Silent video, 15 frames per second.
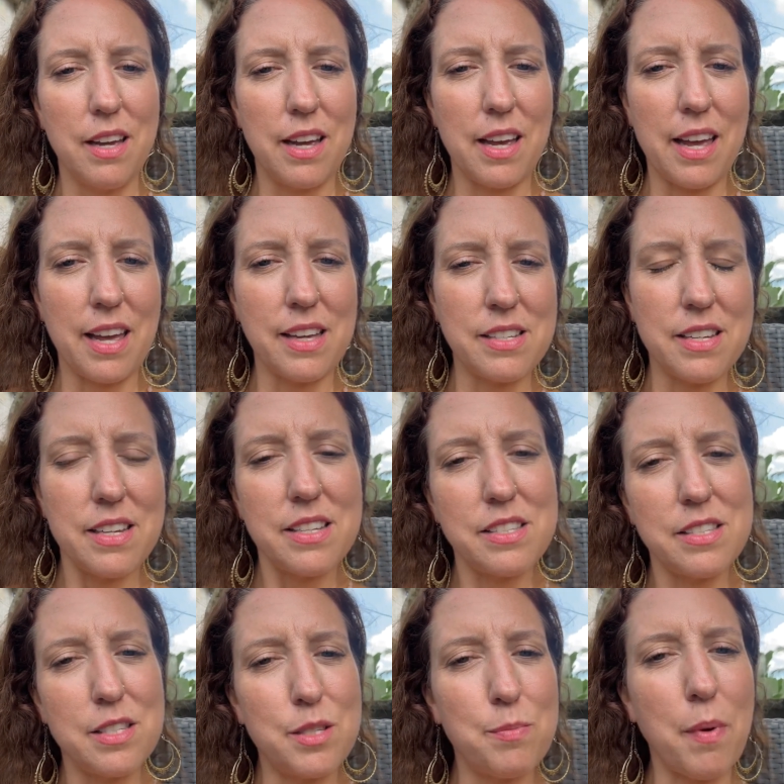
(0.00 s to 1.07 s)
and
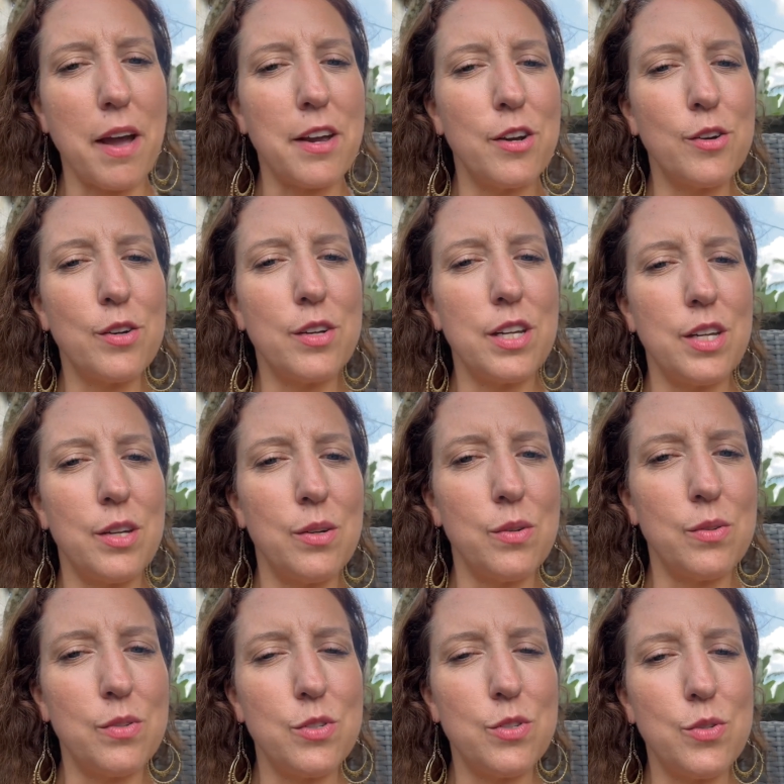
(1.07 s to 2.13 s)
inspire
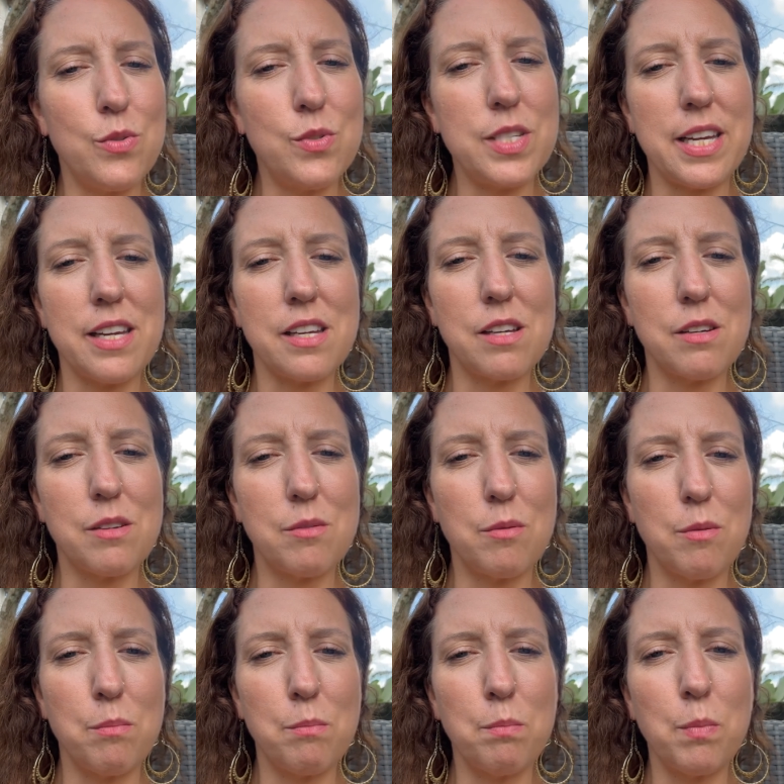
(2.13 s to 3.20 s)
you to take
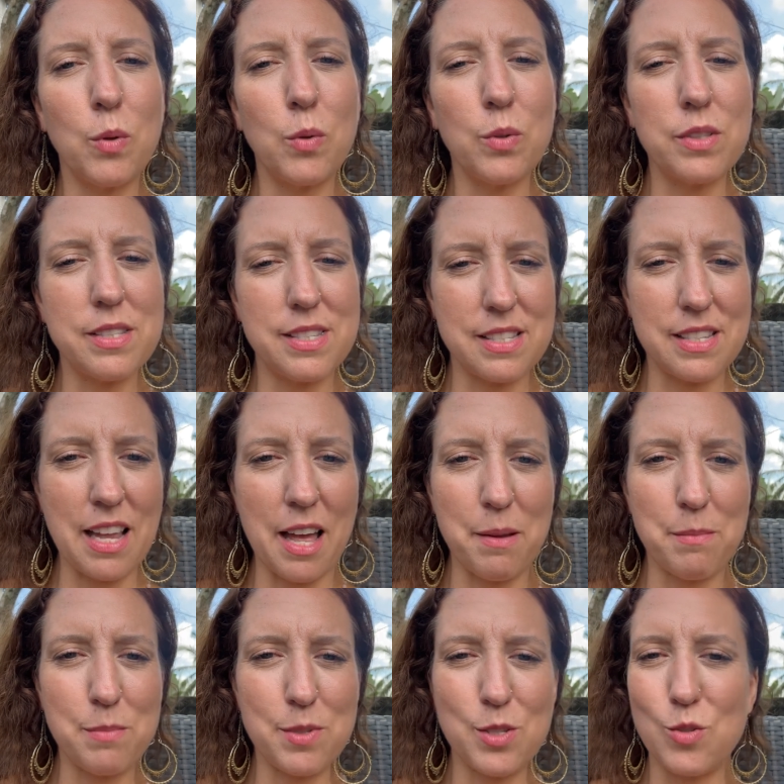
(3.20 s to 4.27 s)
bold
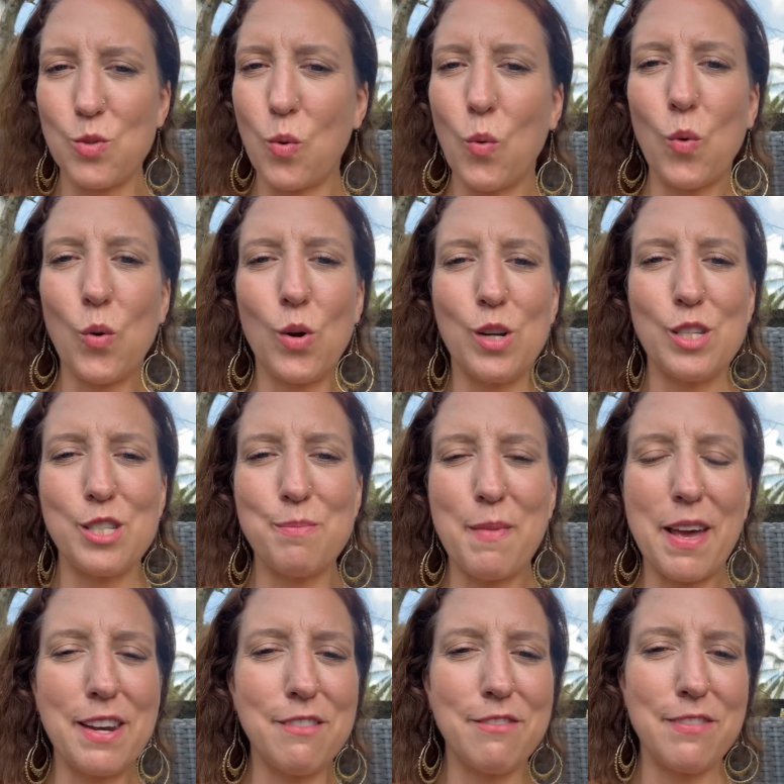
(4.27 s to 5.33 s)
steps towards
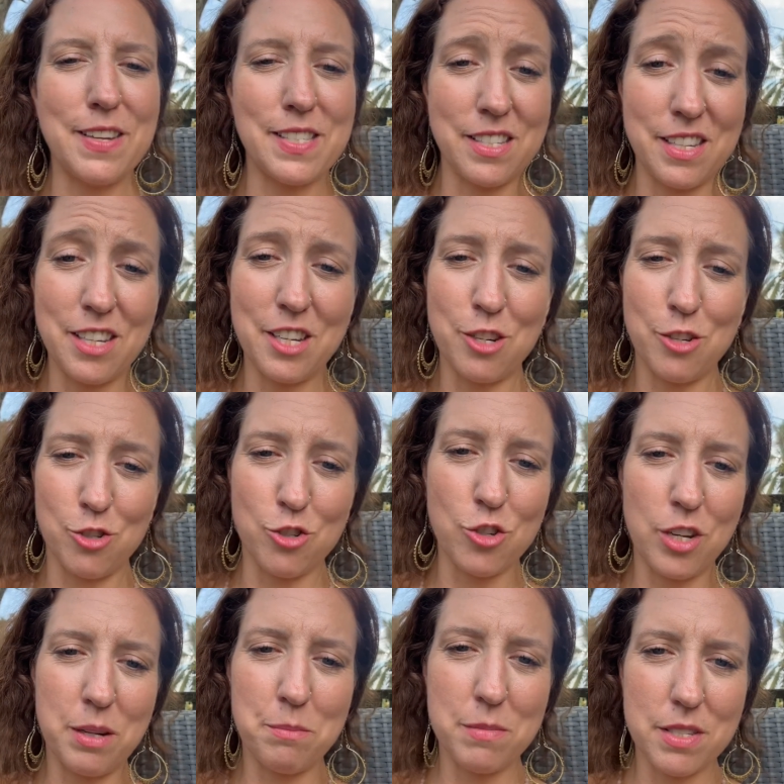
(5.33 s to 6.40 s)
manifesting your
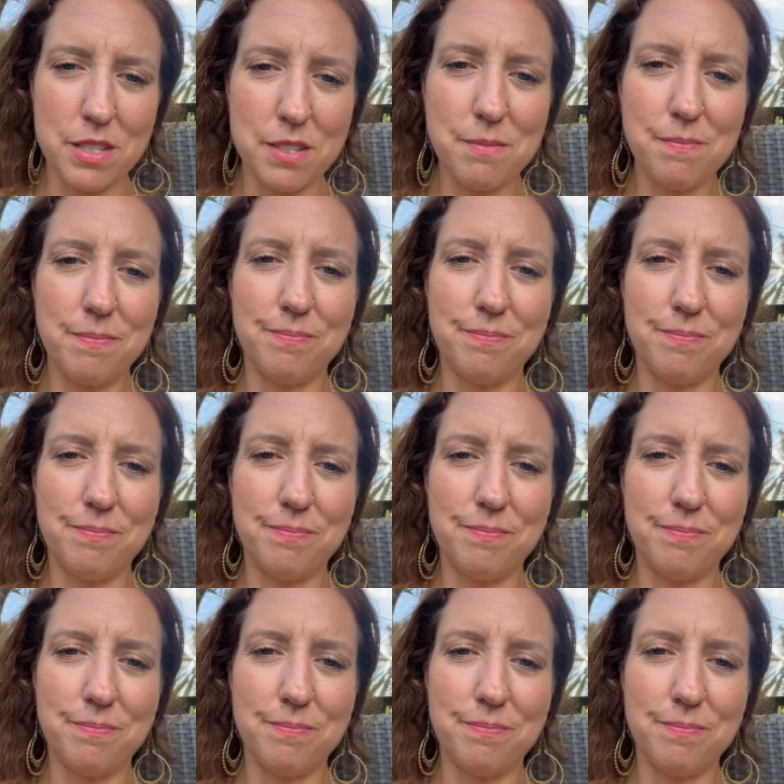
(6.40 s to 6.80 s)
dreams.